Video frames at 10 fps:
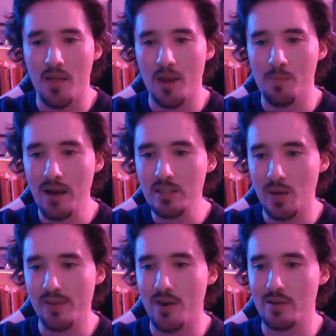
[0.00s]
about
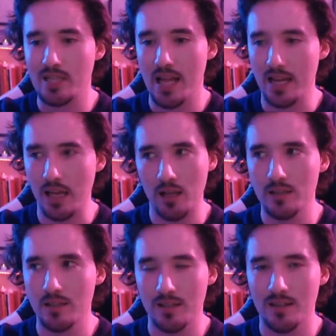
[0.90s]
24 hours later,
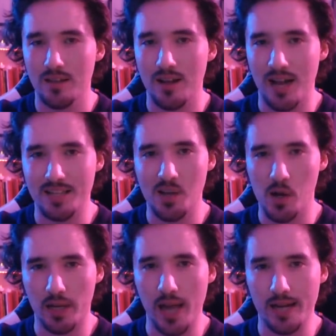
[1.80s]
I
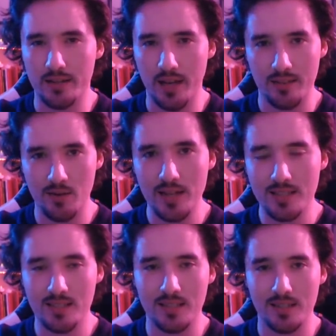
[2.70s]
started getting death
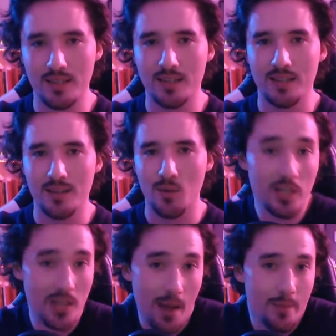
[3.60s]
threats,
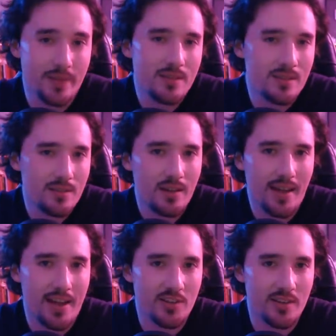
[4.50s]
which happens
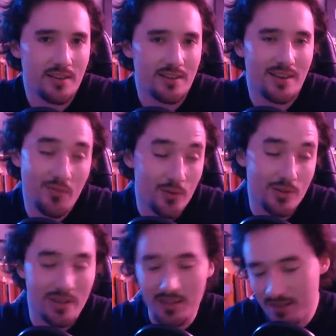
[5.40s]
occasionally.
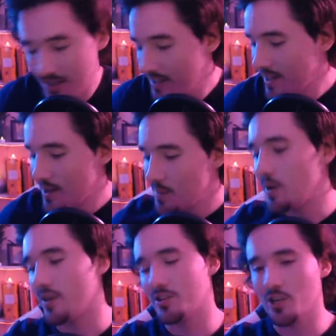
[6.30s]
Unfortunately, it's
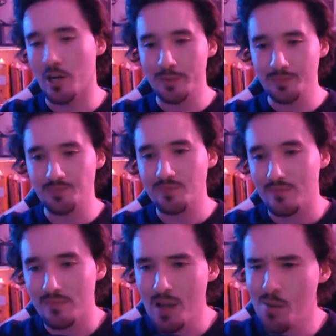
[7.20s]
part of the job.
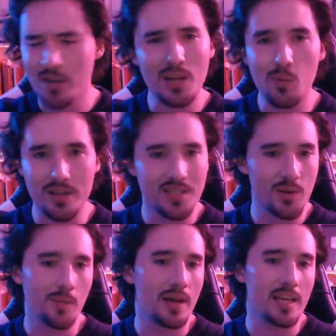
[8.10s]
I just had one or
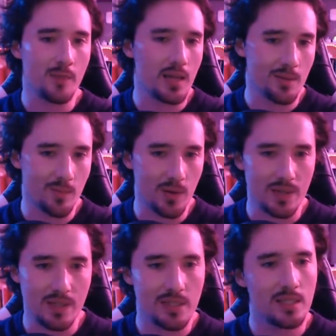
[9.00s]
two in my email
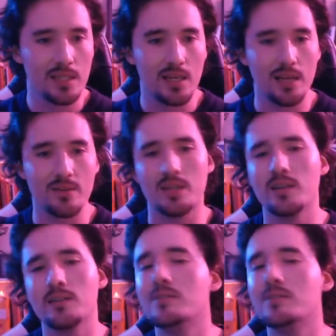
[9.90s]
inbox, and I was like, well,